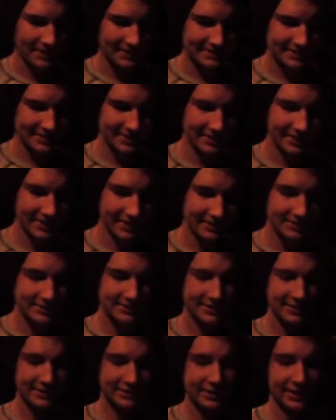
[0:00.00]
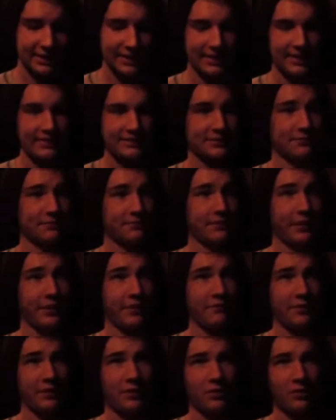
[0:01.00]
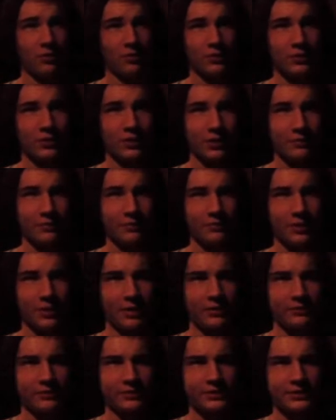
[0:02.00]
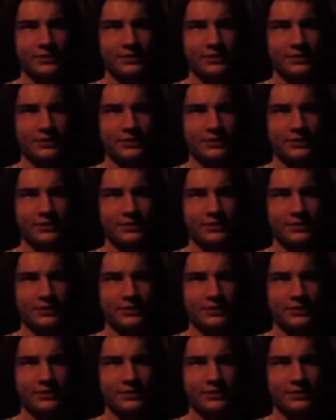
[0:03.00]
Stage eight has a very, very long climb, about